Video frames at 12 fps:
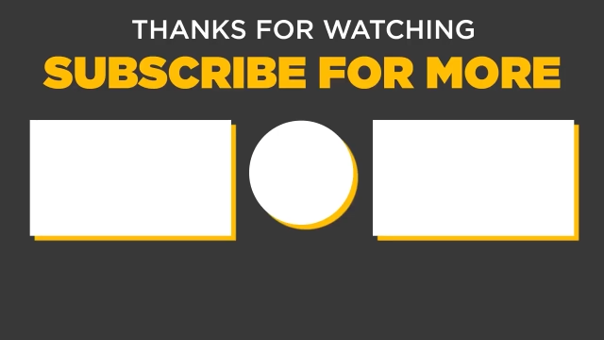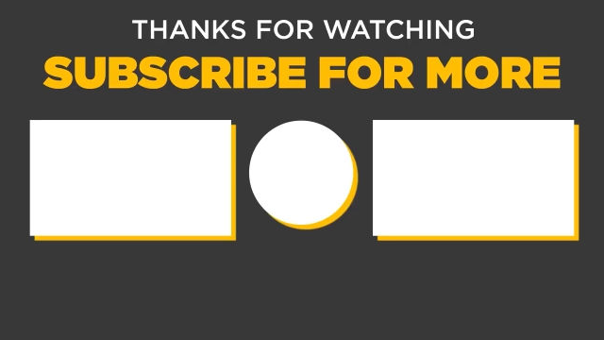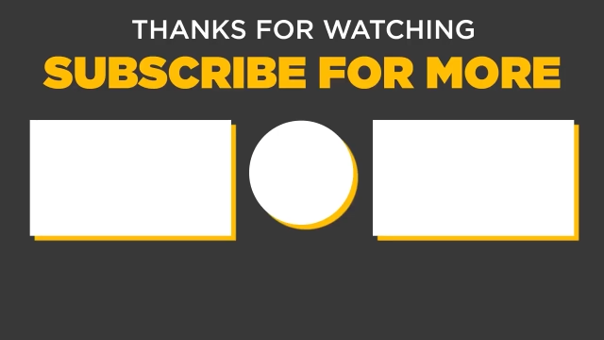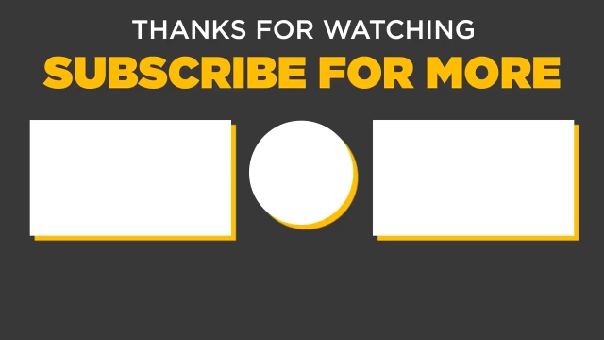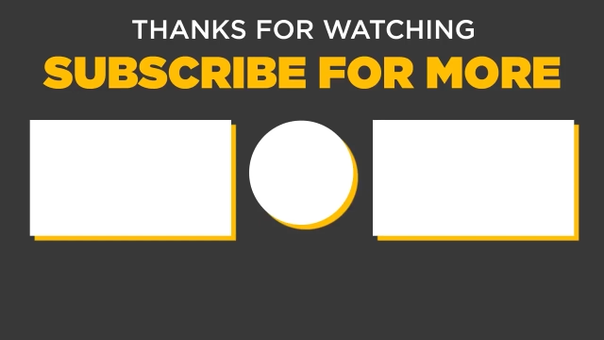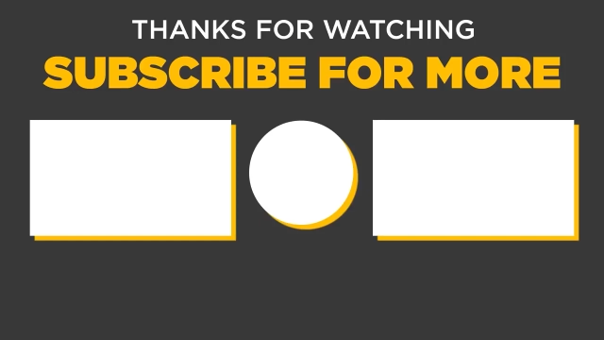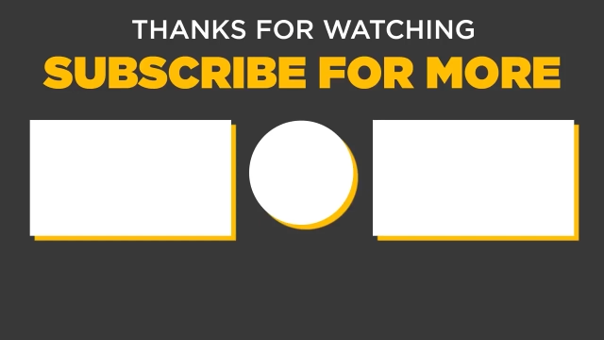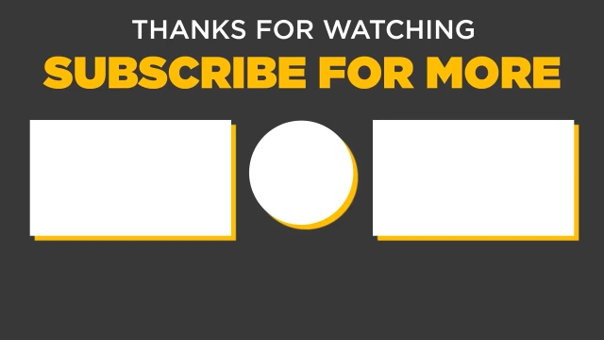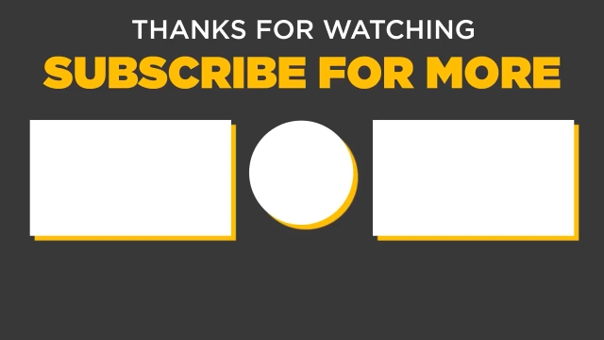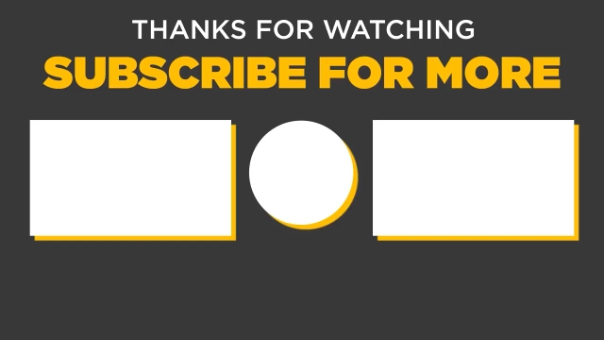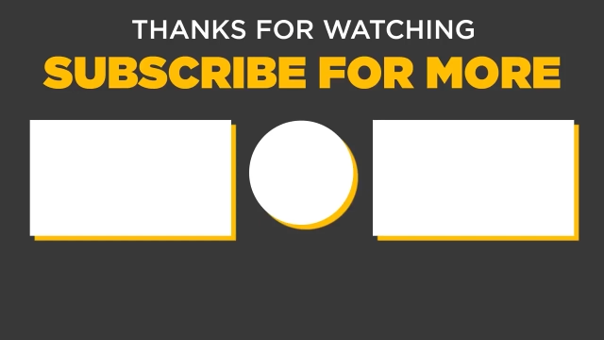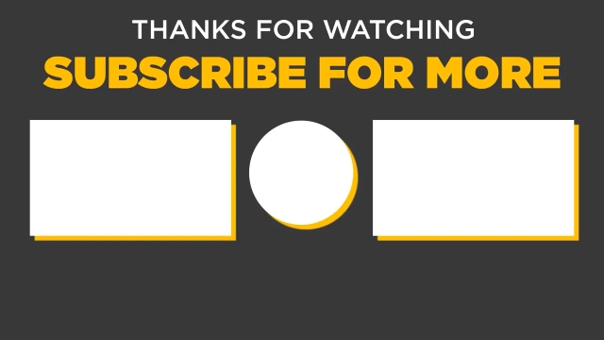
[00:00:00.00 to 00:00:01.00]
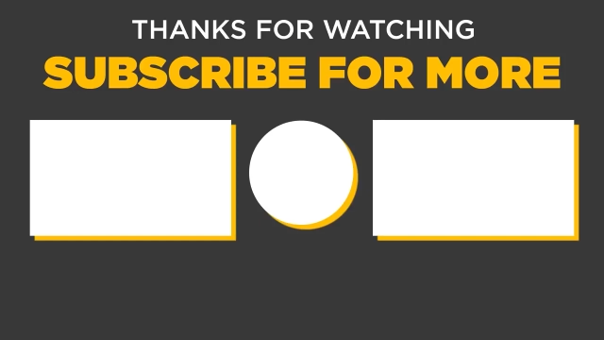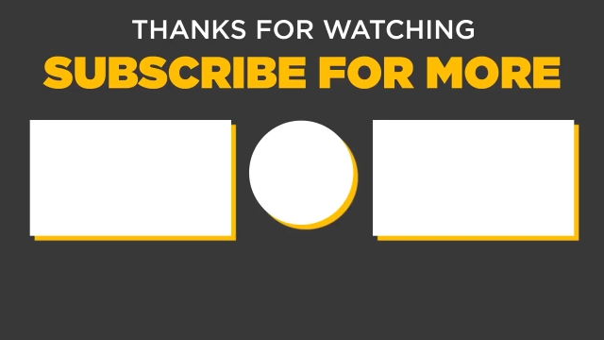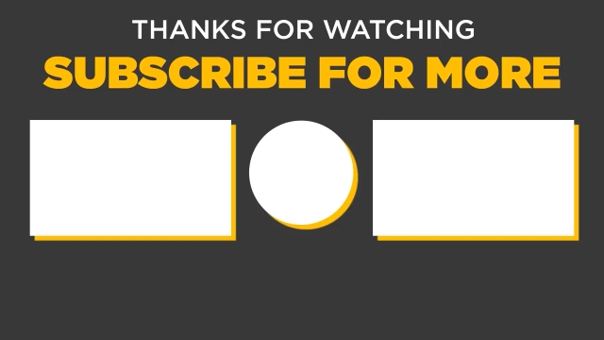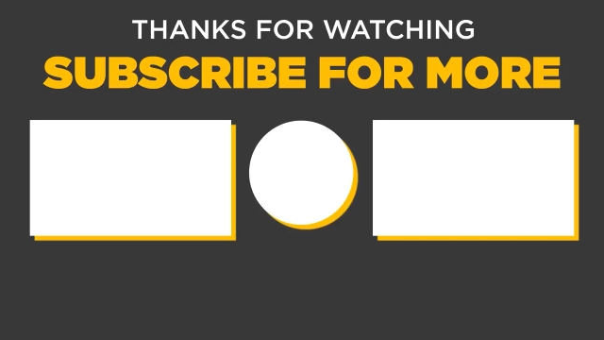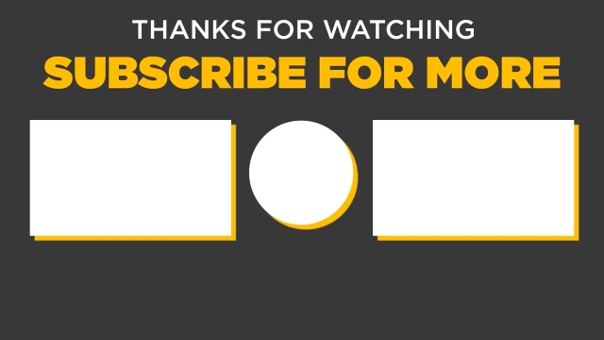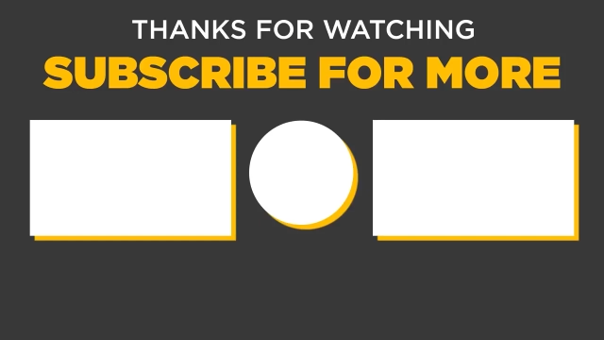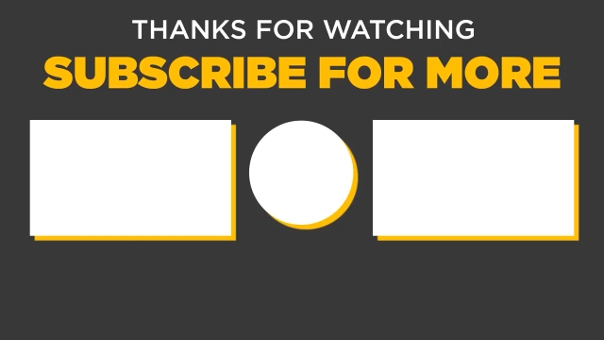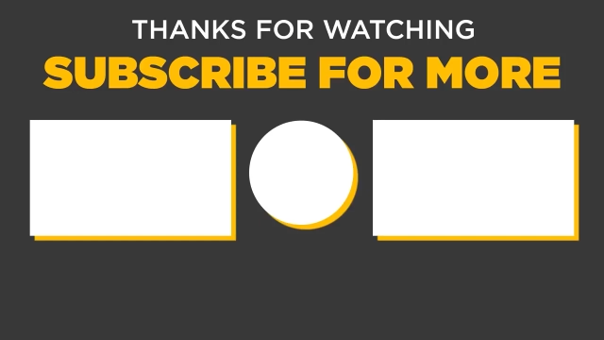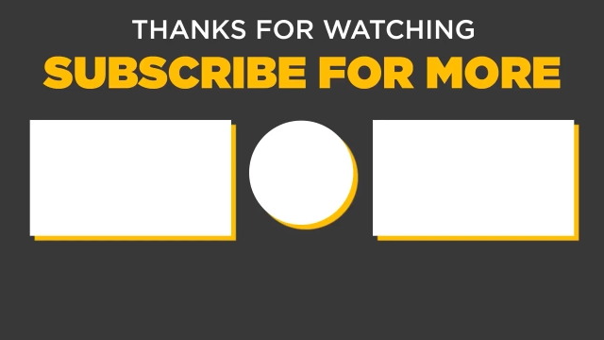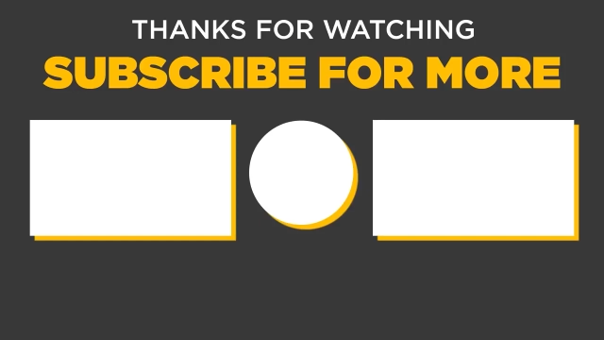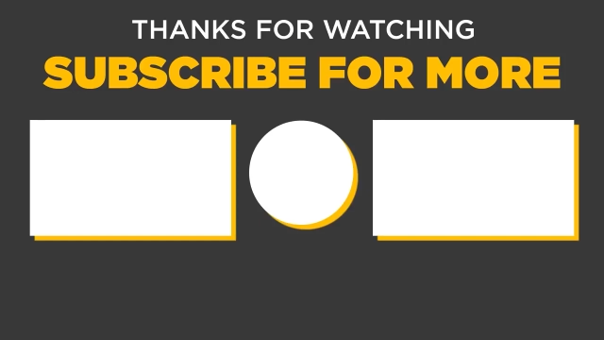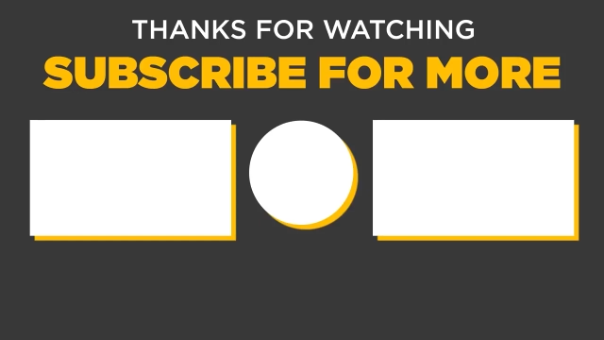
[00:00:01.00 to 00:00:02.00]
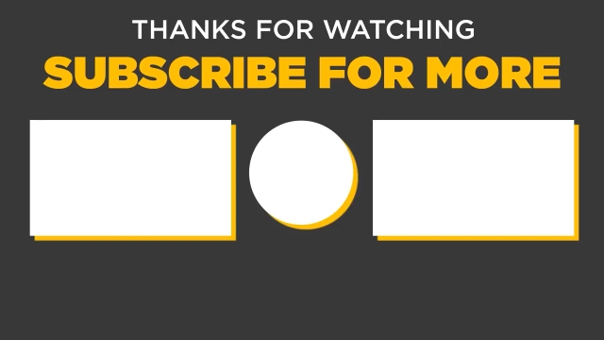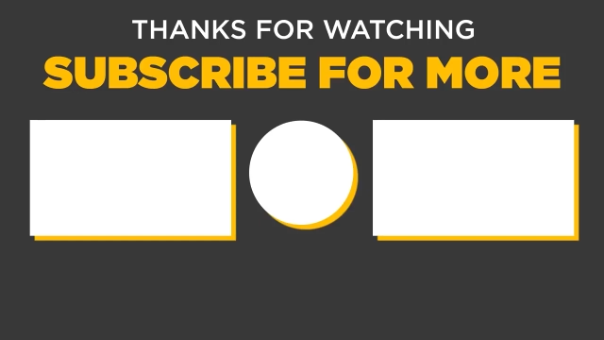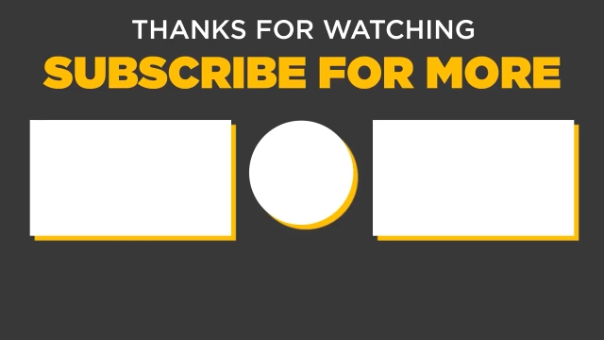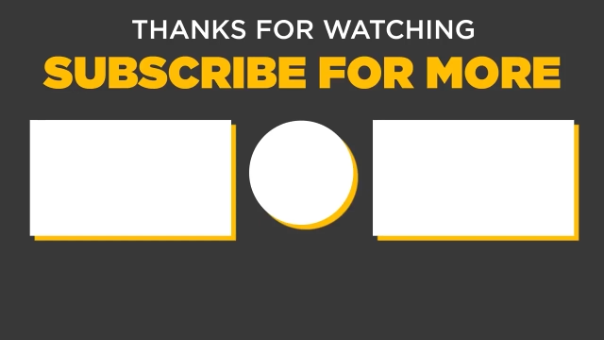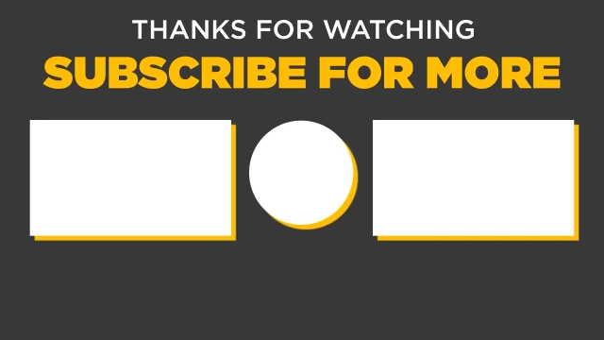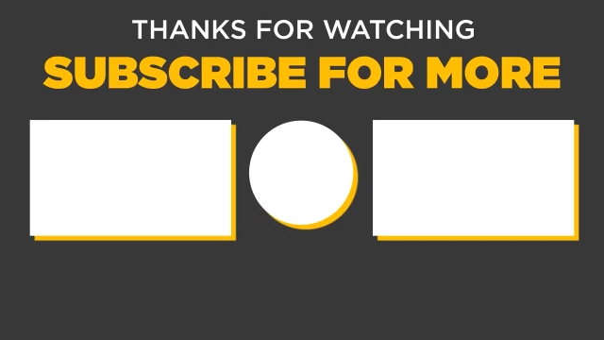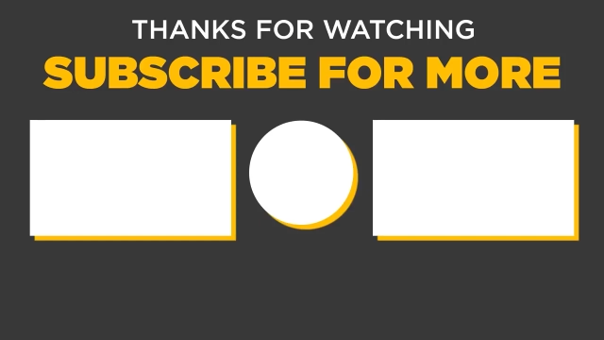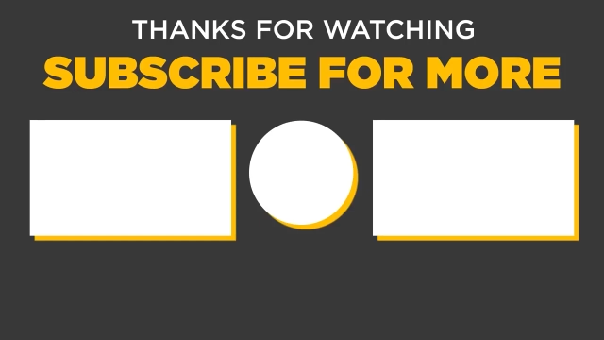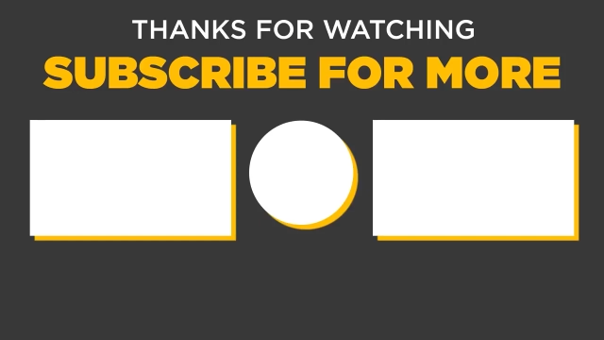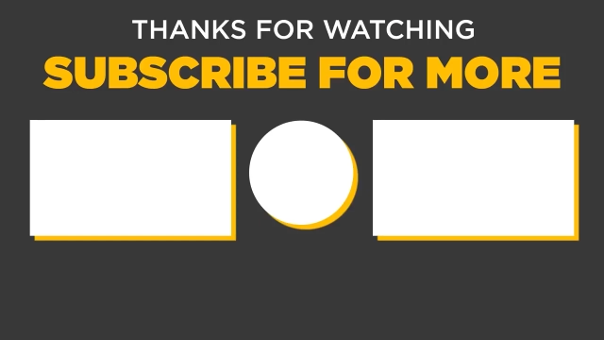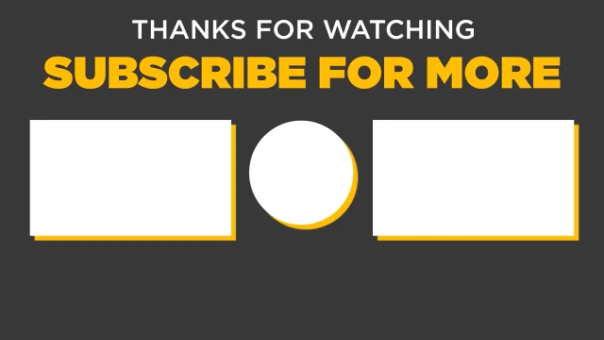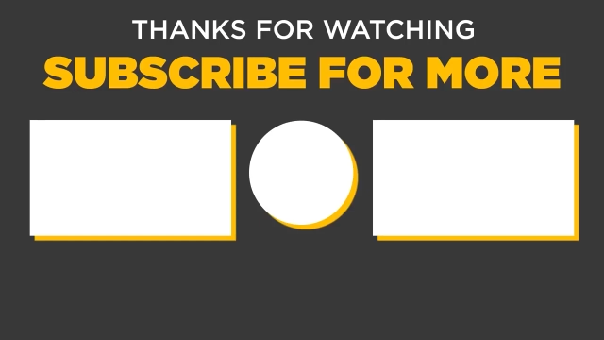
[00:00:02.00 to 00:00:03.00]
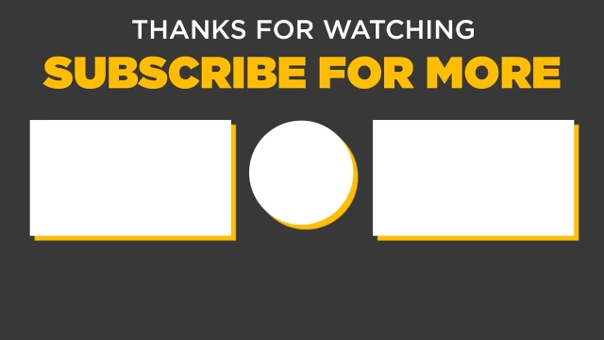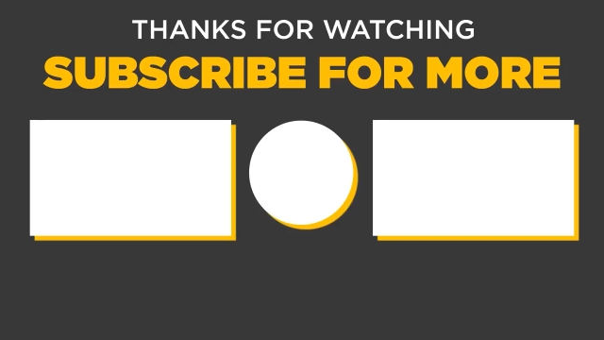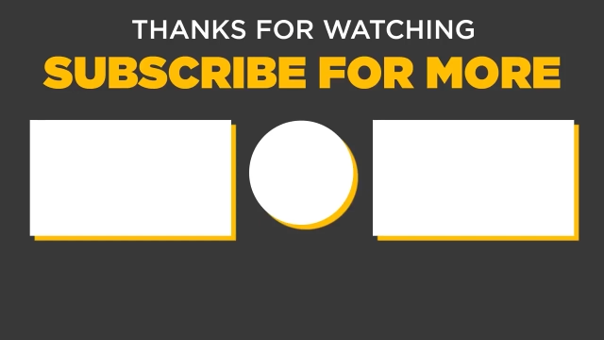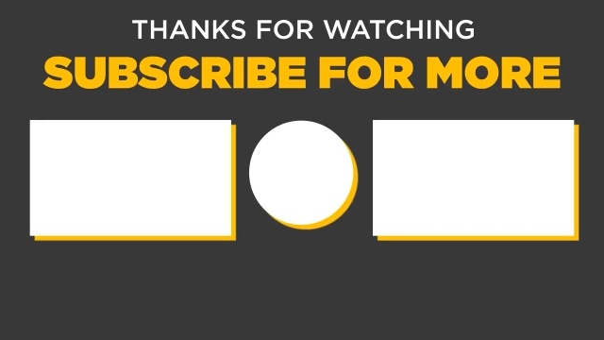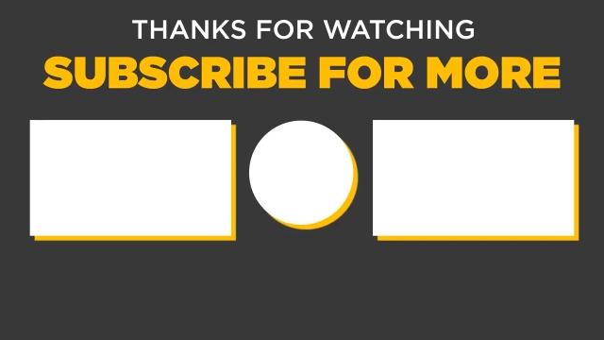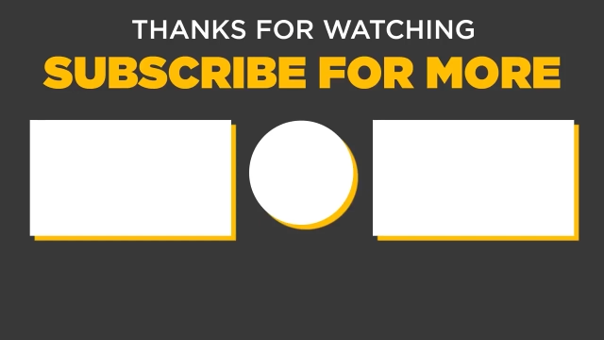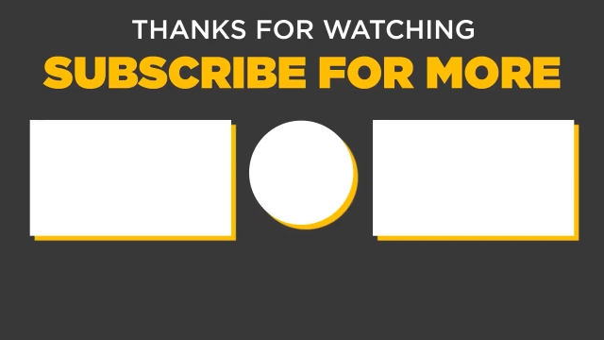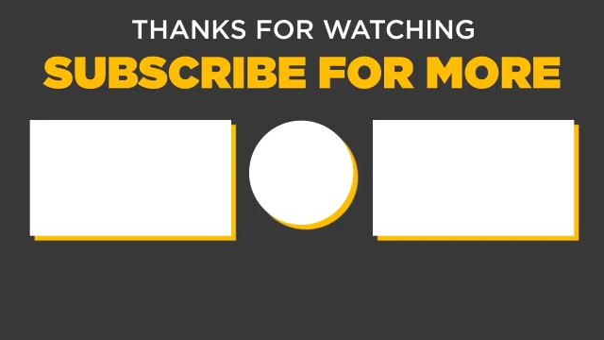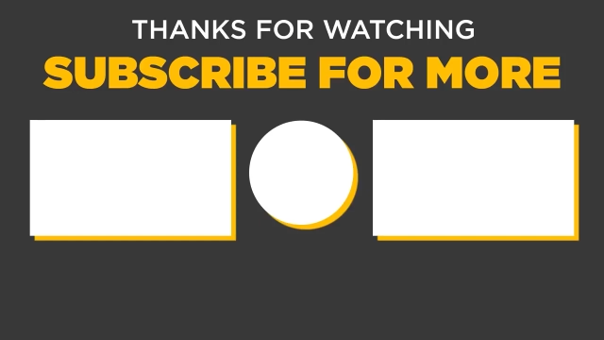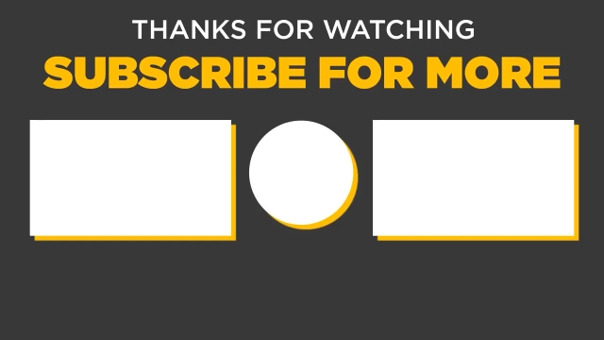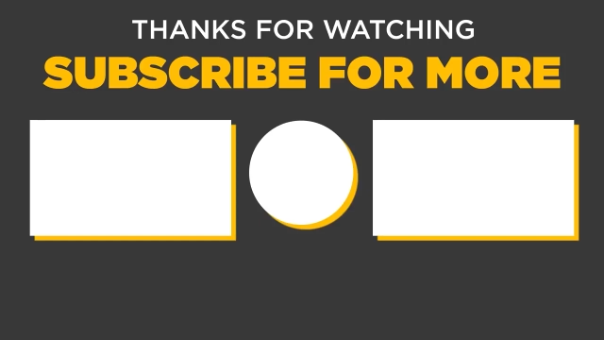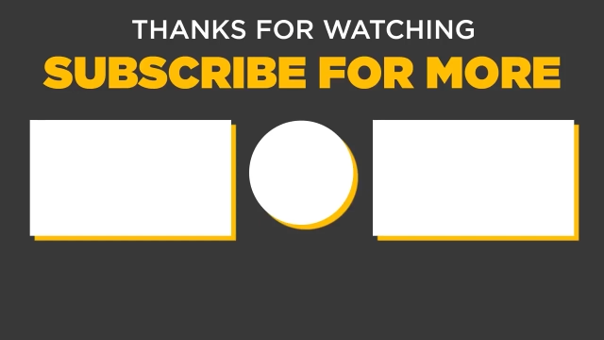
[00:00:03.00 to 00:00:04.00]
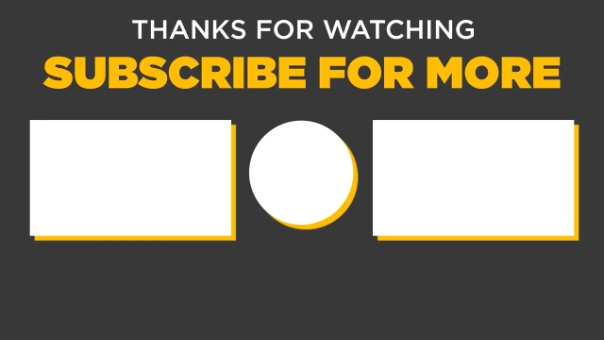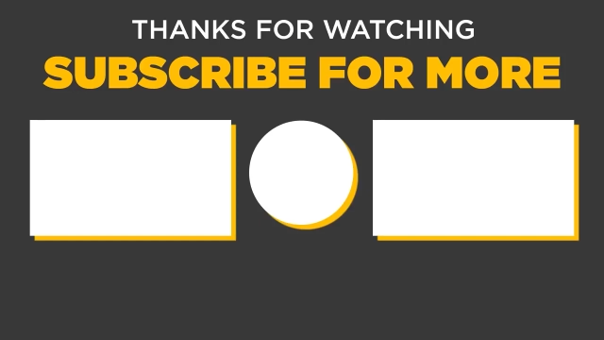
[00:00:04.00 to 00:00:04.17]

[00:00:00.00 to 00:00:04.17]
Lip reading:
(no speaker visible)